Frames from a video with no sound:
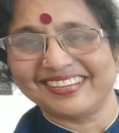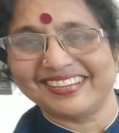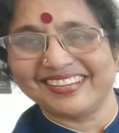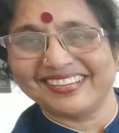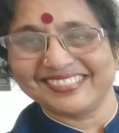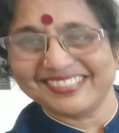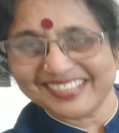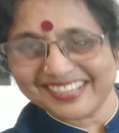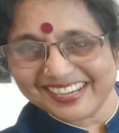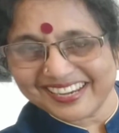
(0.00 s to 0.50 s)

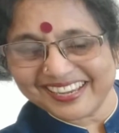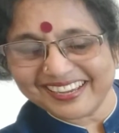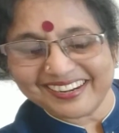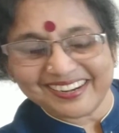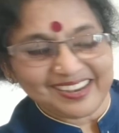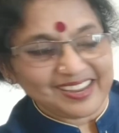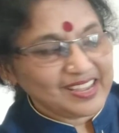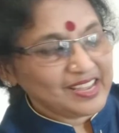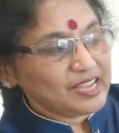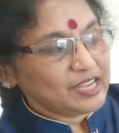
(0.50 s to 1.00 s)
Is it clear?
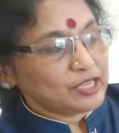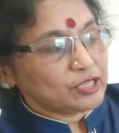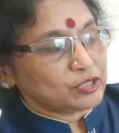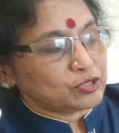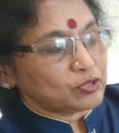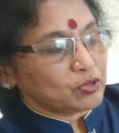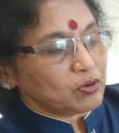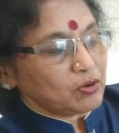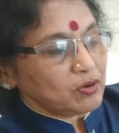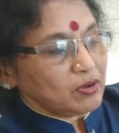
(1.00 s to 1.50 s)

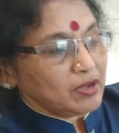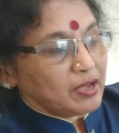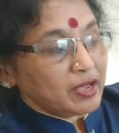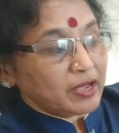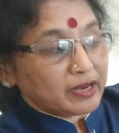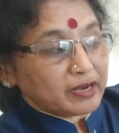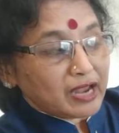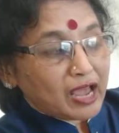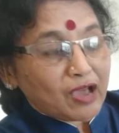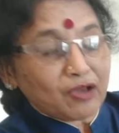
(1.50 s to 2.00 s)
So
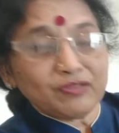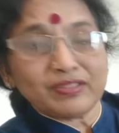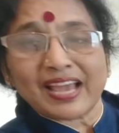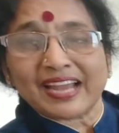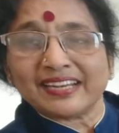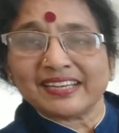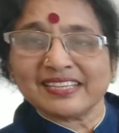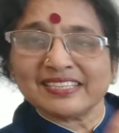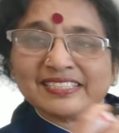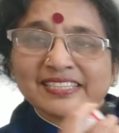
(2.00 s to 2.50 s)
now
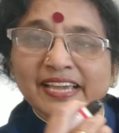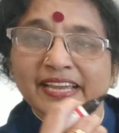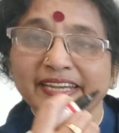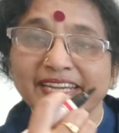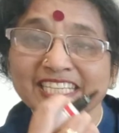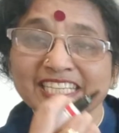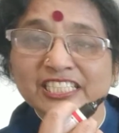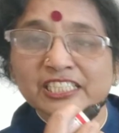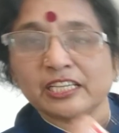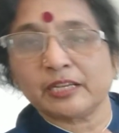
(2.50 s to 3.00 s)
that is
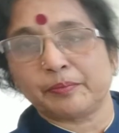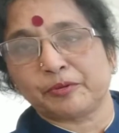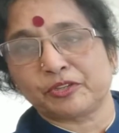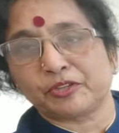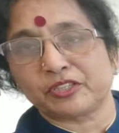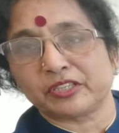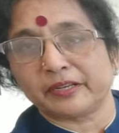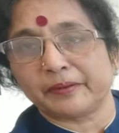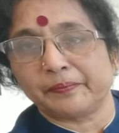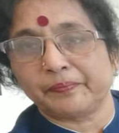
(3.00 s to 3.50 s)

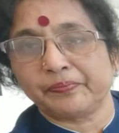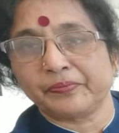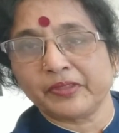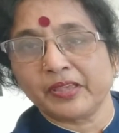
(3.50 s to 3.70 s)
description.